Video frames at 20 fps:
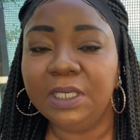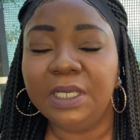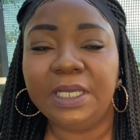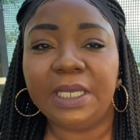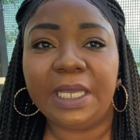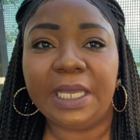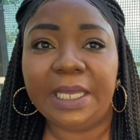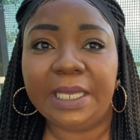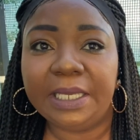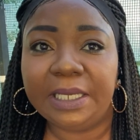
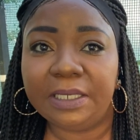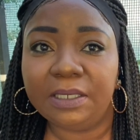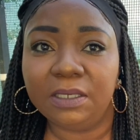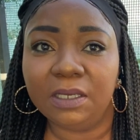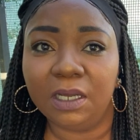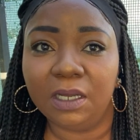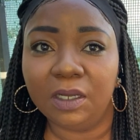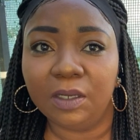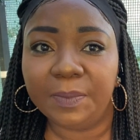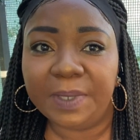and
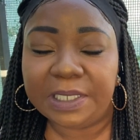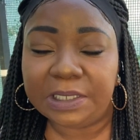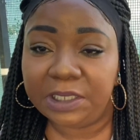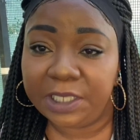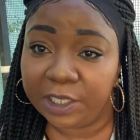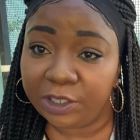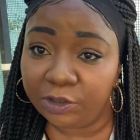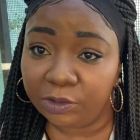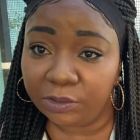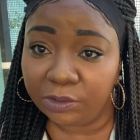
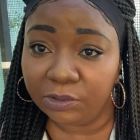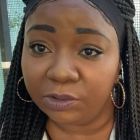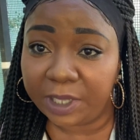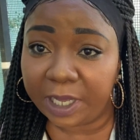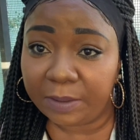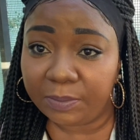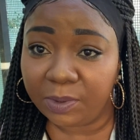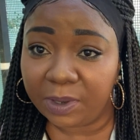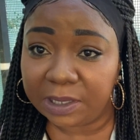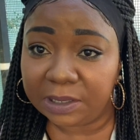take you through
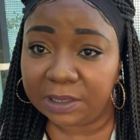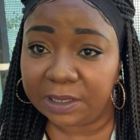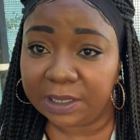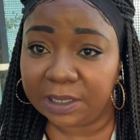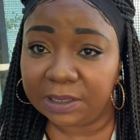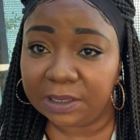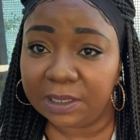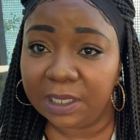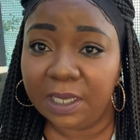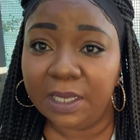that process.
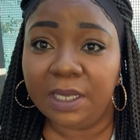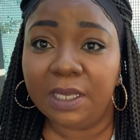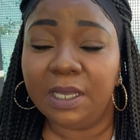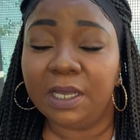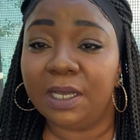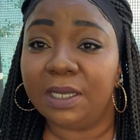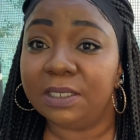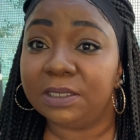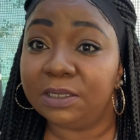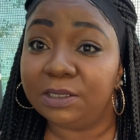
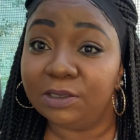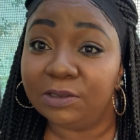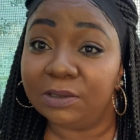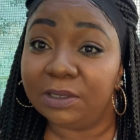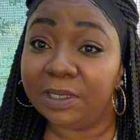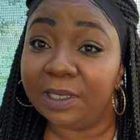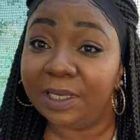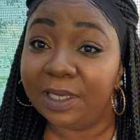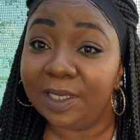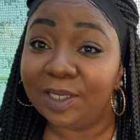Until
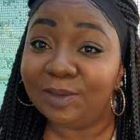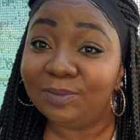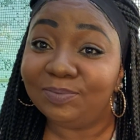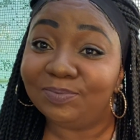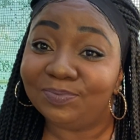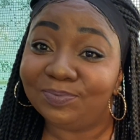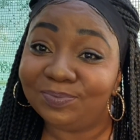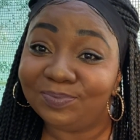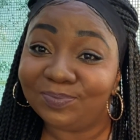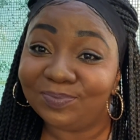then,
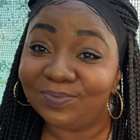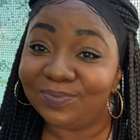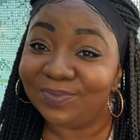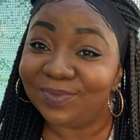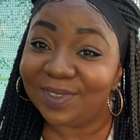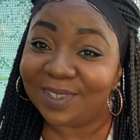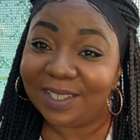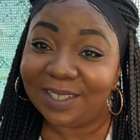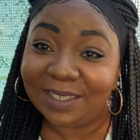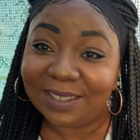
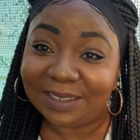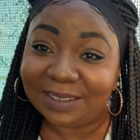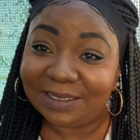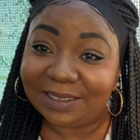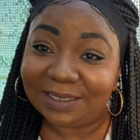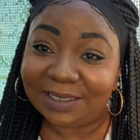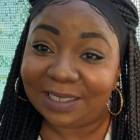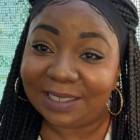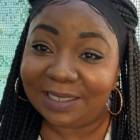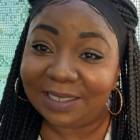
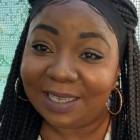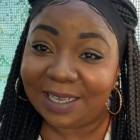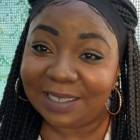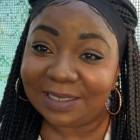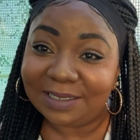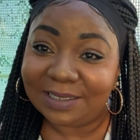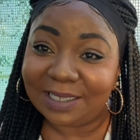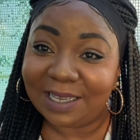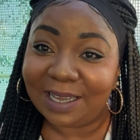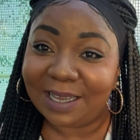see you
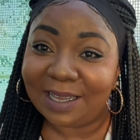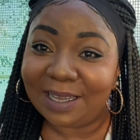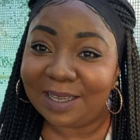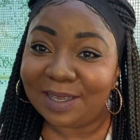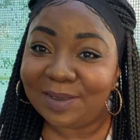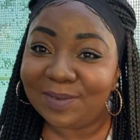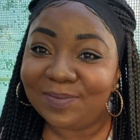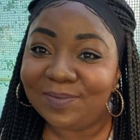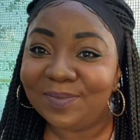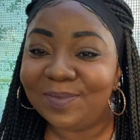next
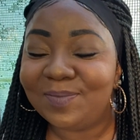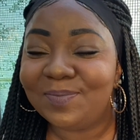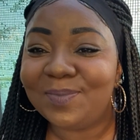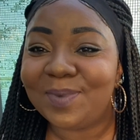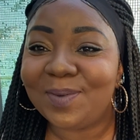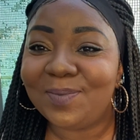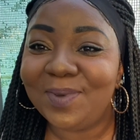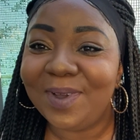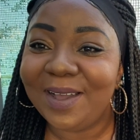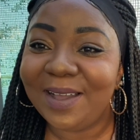time.
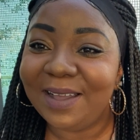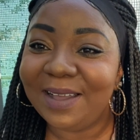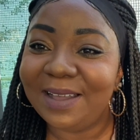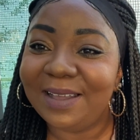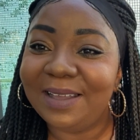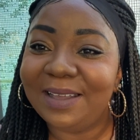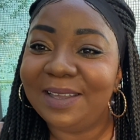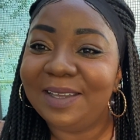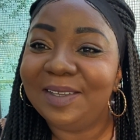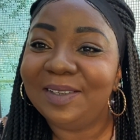
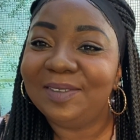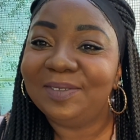Bye-bye.